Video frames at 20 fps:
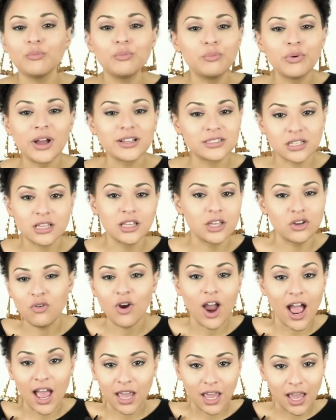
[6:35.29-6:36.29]
practically
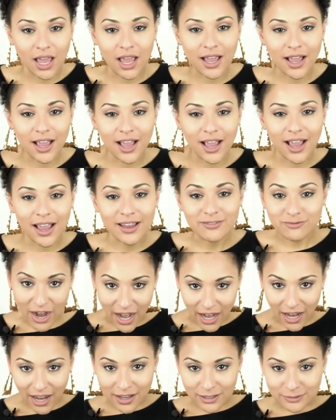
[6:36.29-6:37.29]
crying,
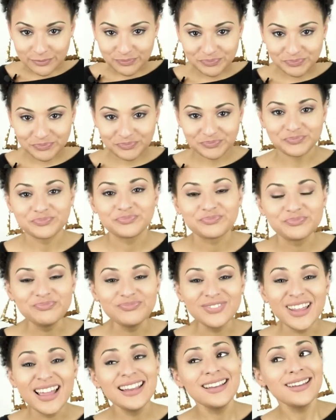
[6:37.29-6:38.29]
right?
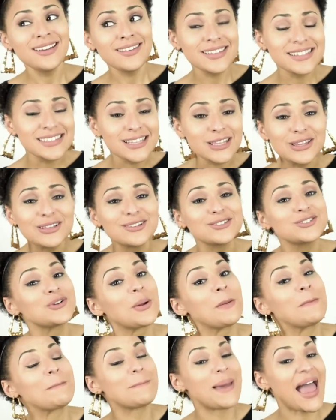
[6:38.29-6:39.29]
Now that's a little
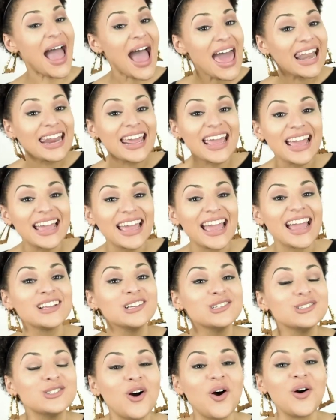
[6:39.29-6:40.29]
dramatic,
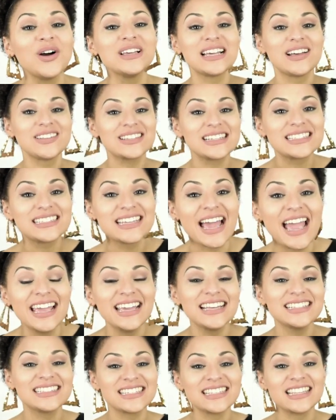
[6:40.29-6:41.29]
and you don't always have to
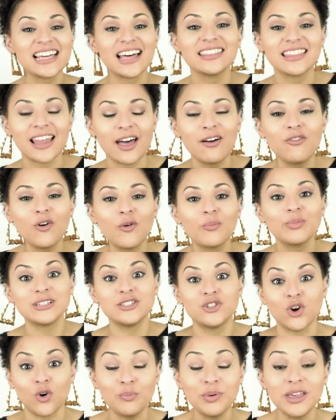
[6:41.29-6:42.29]
take it to that level,
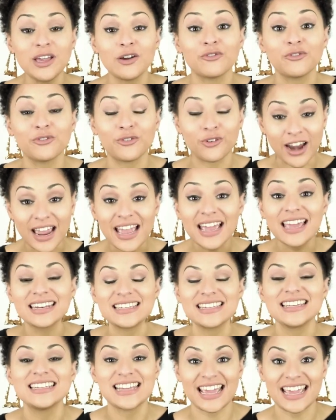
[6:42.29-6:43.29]
but don't be
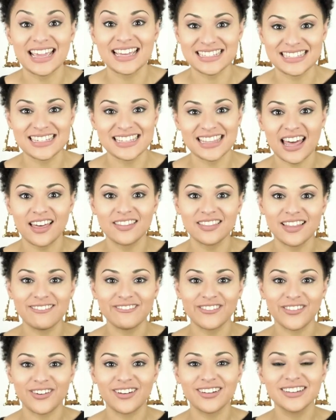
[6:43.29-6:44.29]
afraid to take it to that
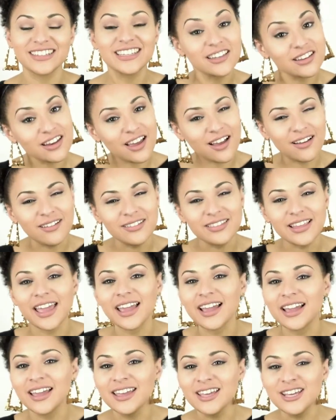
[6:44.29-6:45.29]
level, you know?
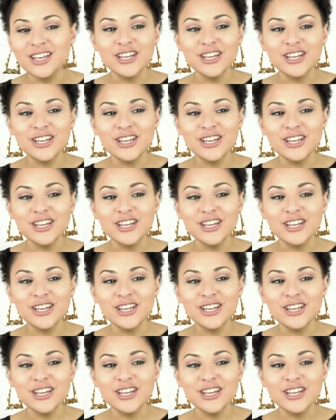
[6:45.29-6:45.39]
Like,